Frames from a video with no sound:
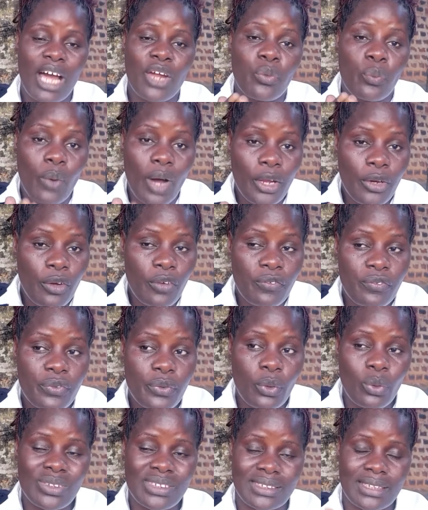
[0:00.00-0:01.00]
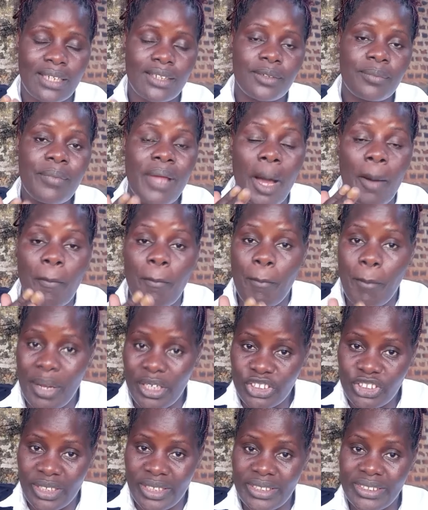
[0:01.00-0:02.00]
And one of you sent me a
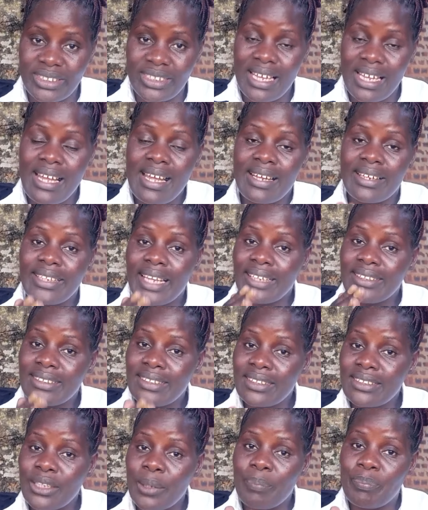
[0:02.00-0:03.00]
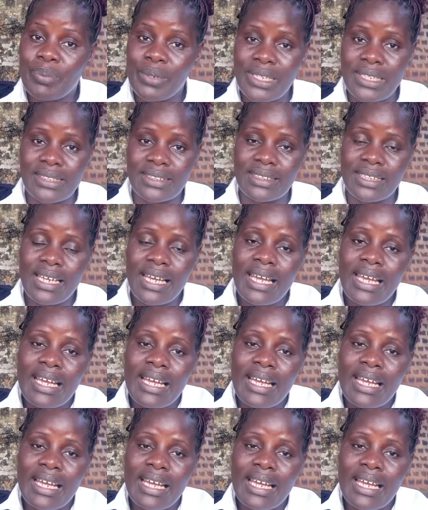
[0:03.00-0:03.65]
message that, Sister, please